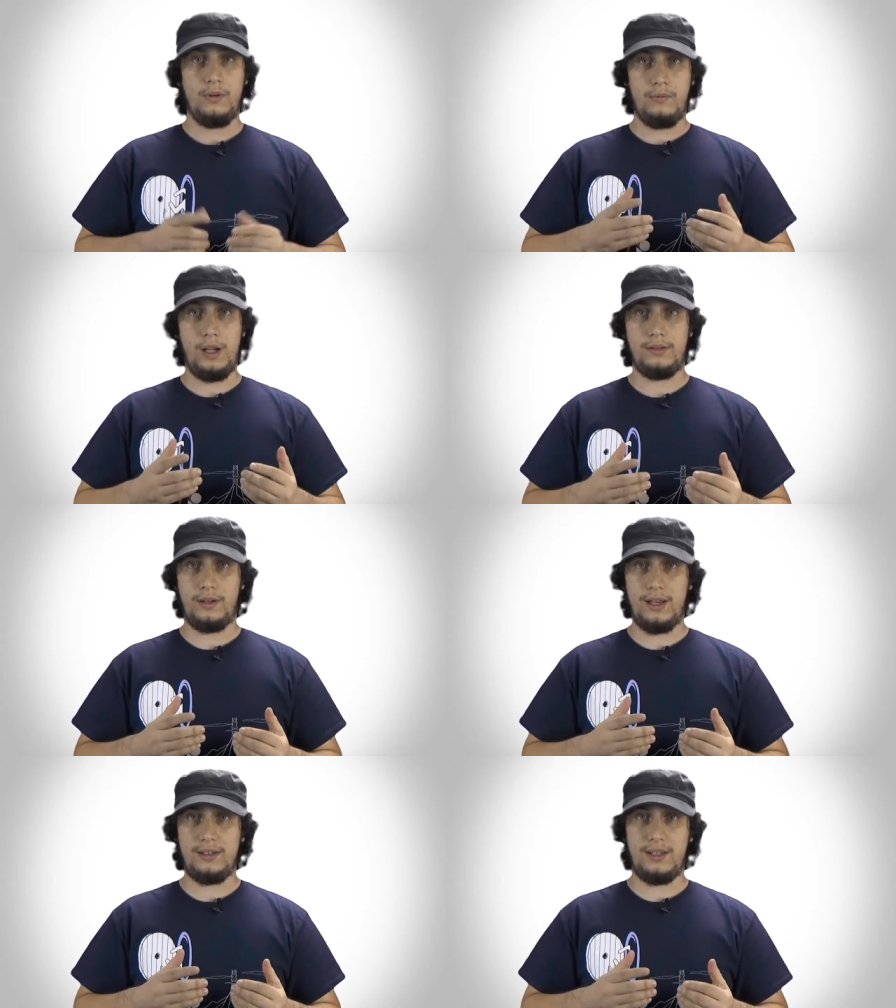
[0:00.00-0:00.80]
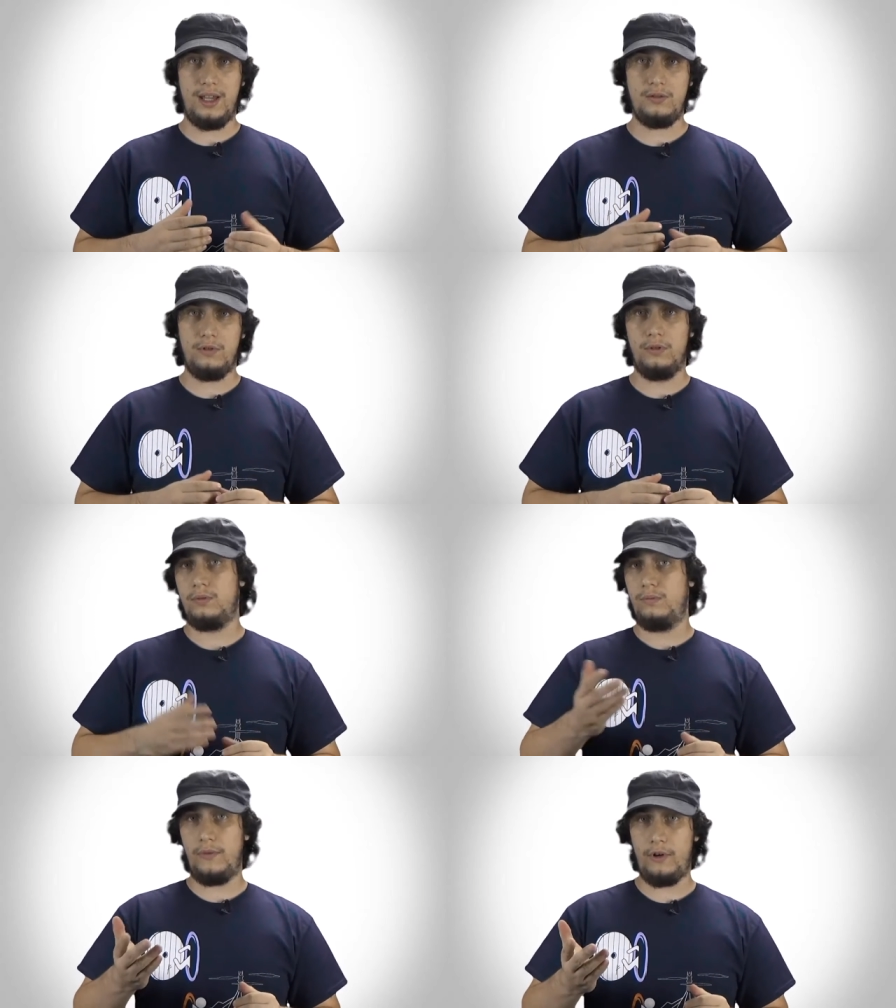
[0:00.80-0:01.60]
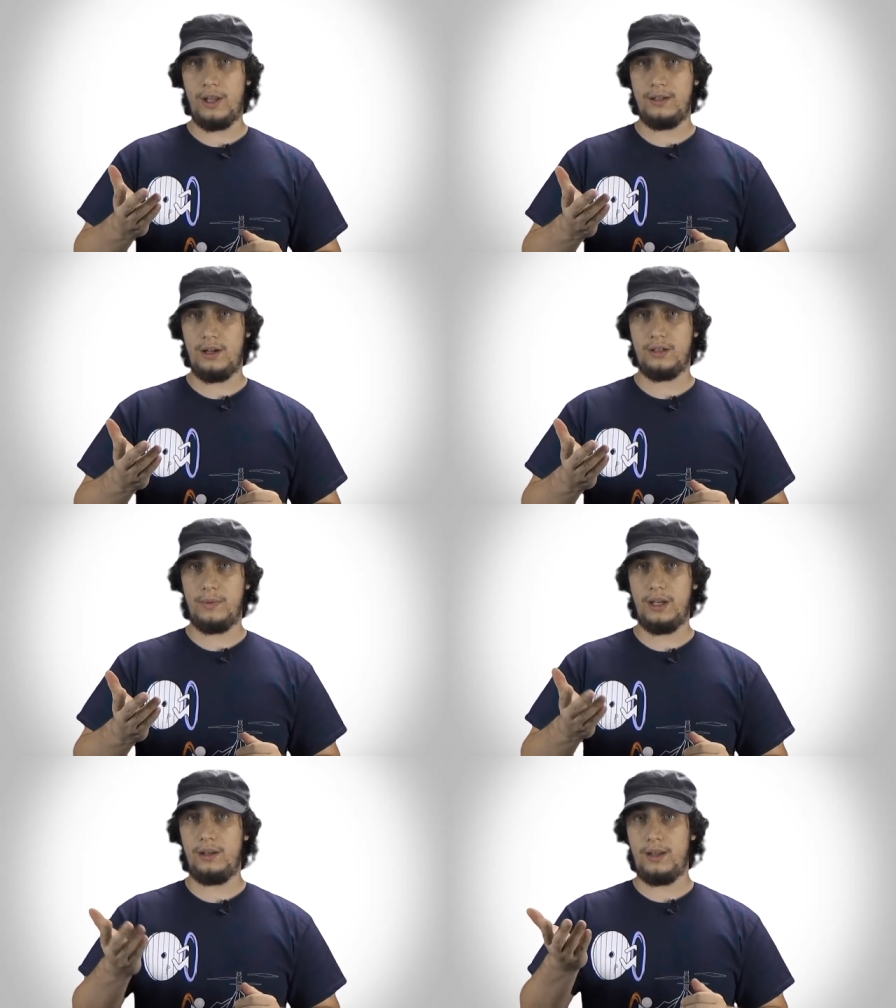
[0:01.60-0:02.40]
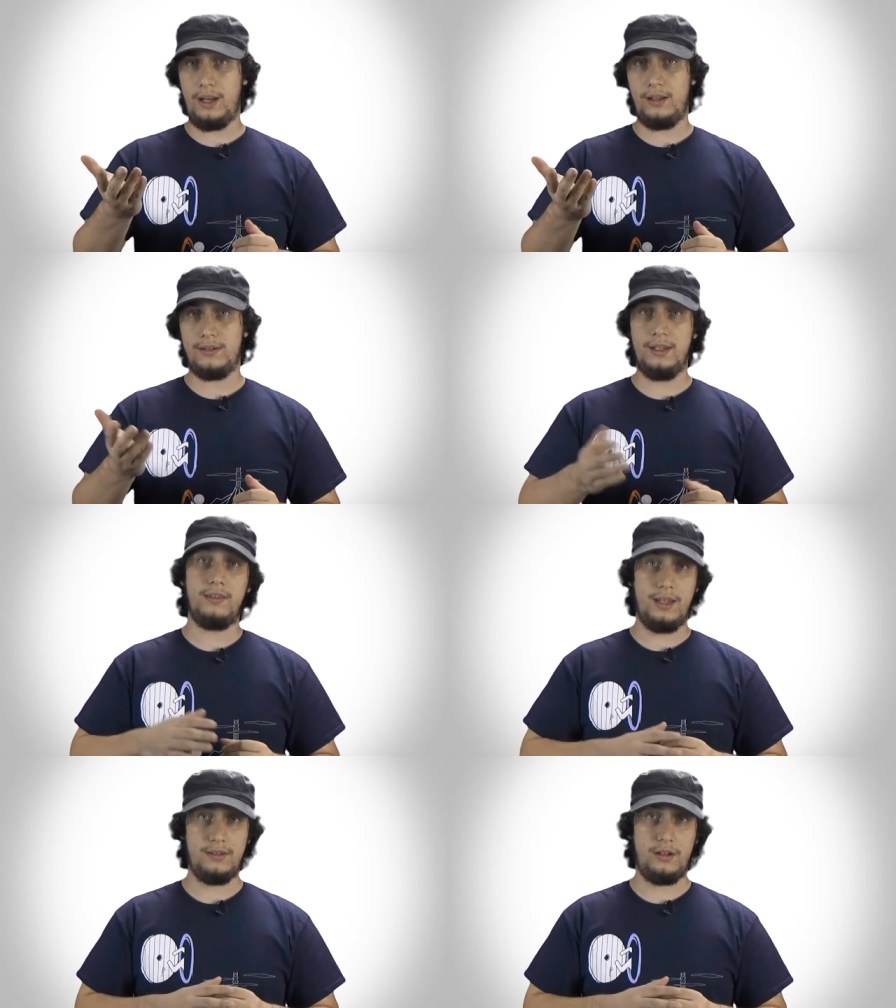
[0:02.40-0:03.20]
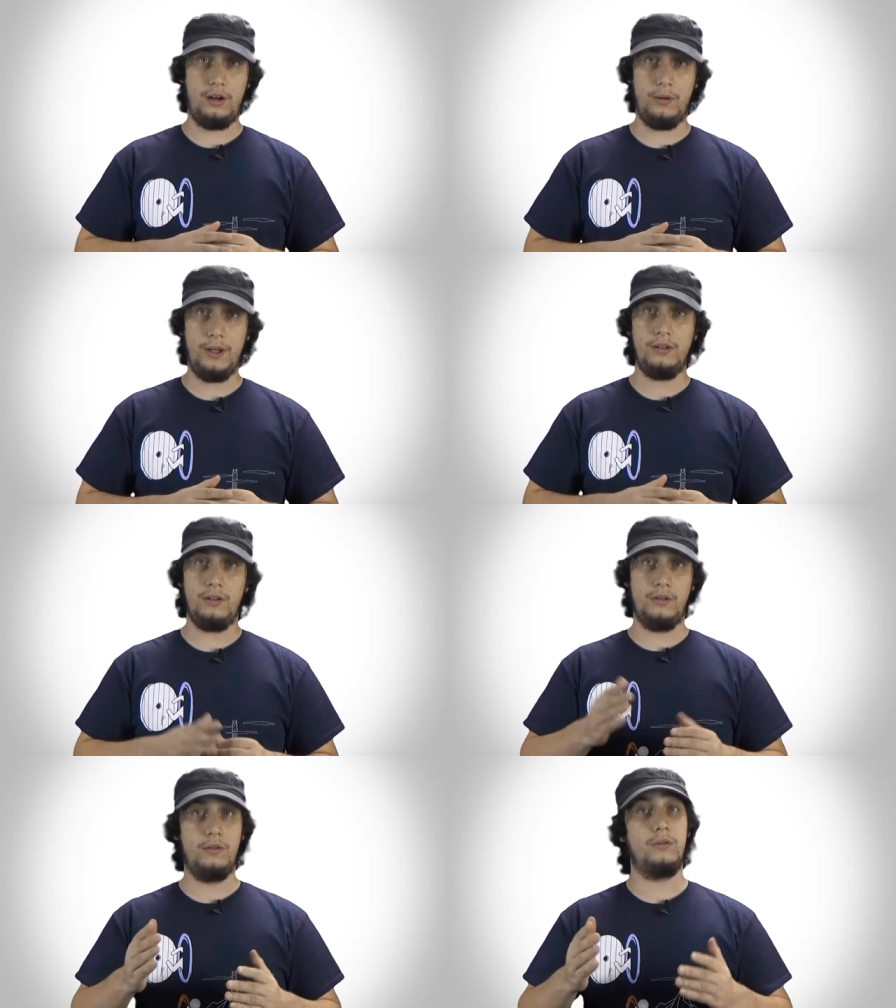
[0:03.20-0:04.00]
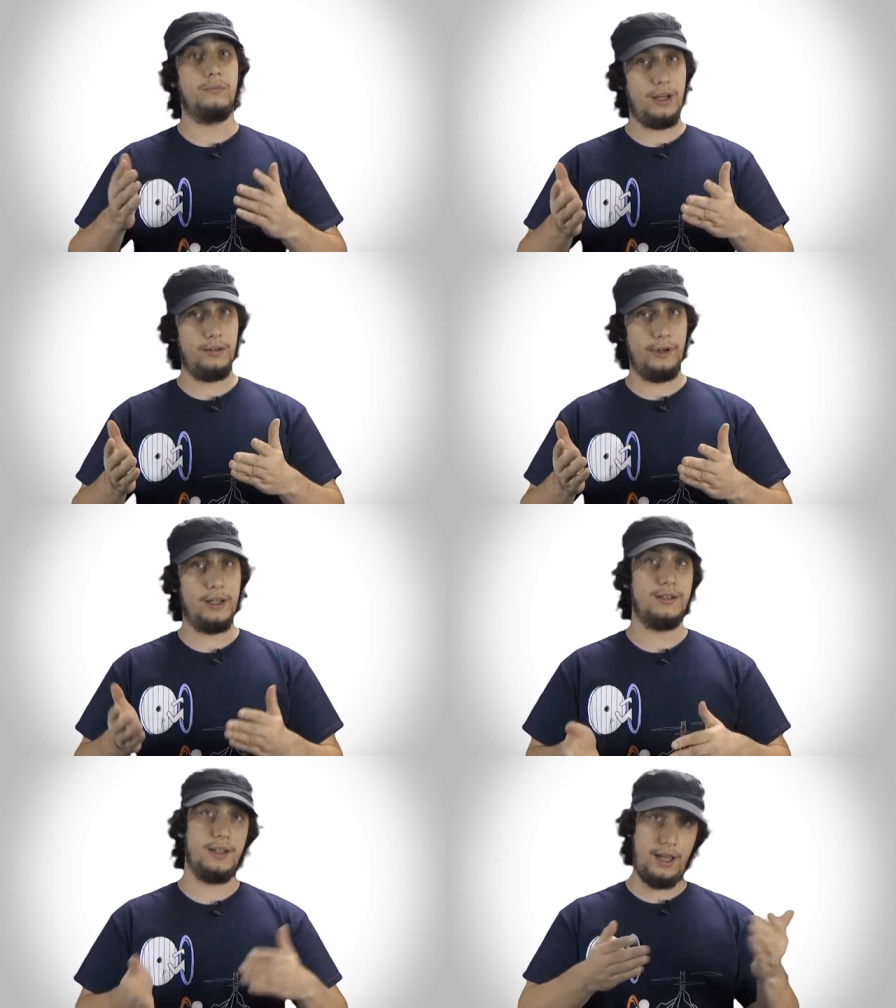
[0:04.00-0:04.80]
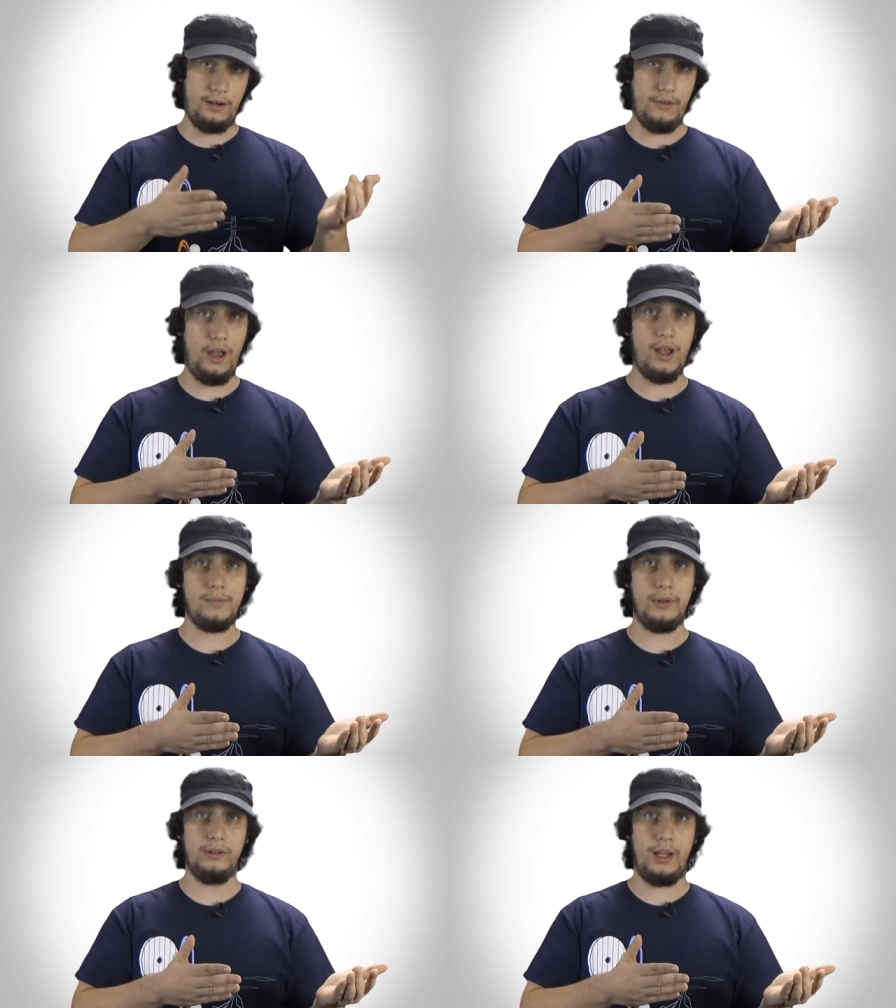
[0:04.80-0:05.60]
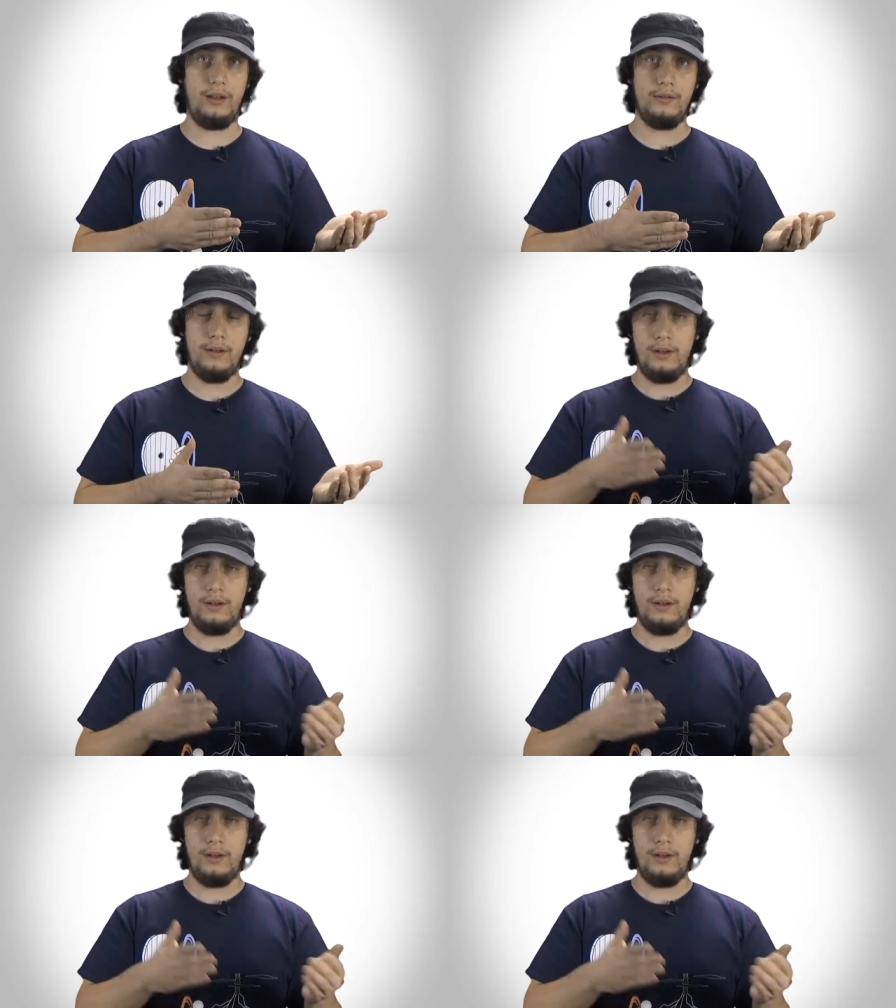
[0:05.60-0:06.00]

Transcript: We also got a schedule. We've already talked about it and announced it, thanks to Kirby, who, by the way, is out of the hospital now.